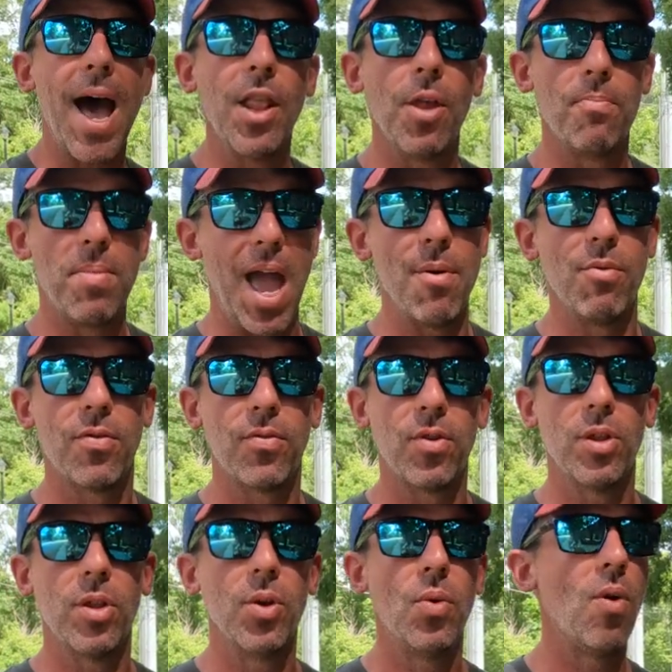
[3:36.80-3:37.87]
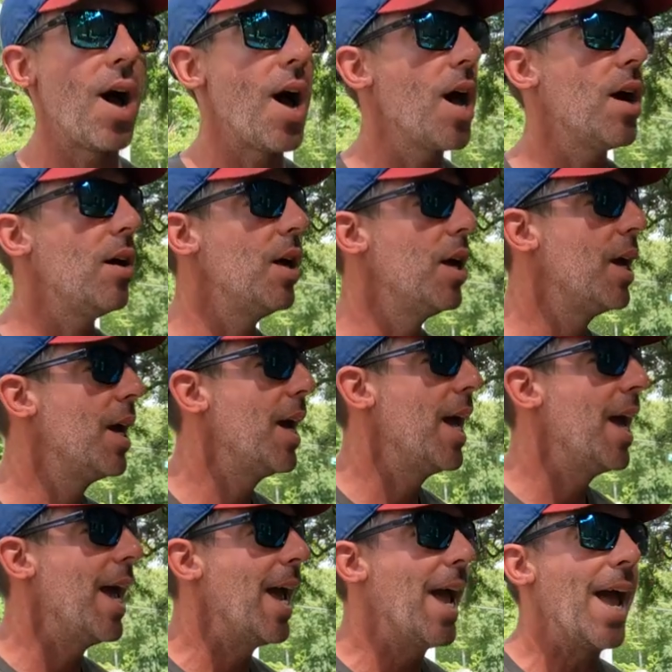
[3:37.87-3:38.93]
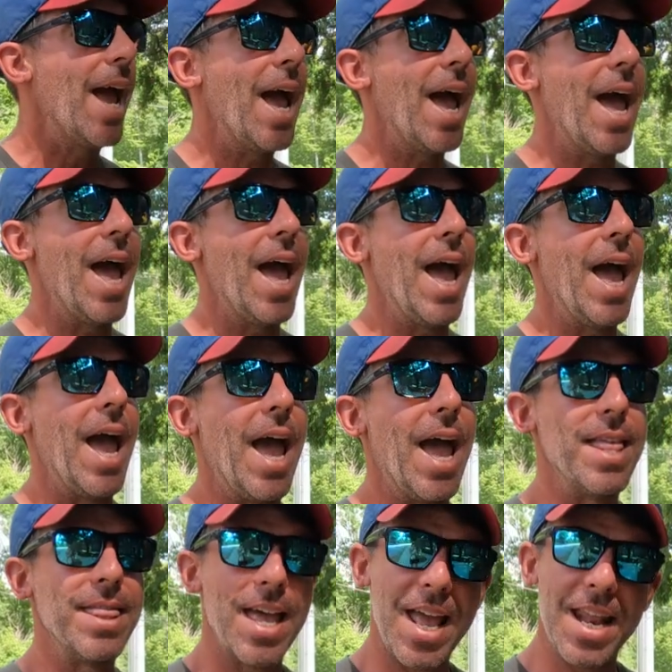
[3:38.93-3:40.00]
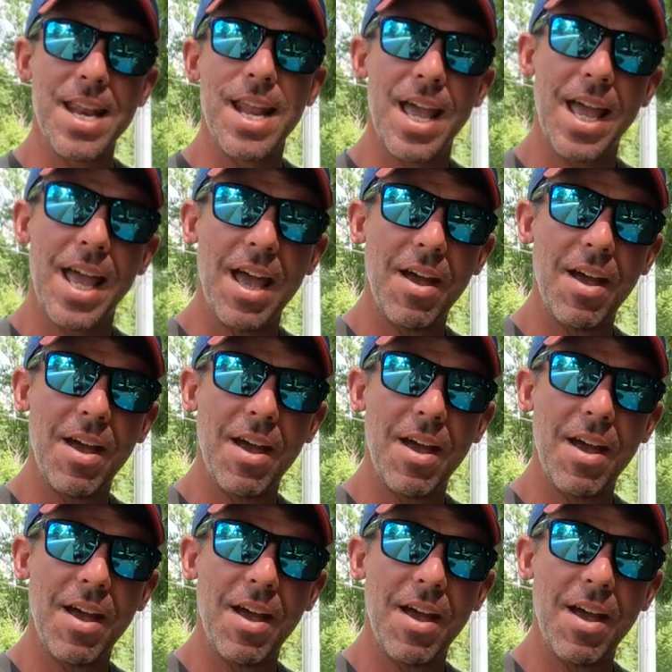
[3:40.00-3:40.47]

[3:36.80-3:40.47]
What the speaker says: Alabama for a little while, and then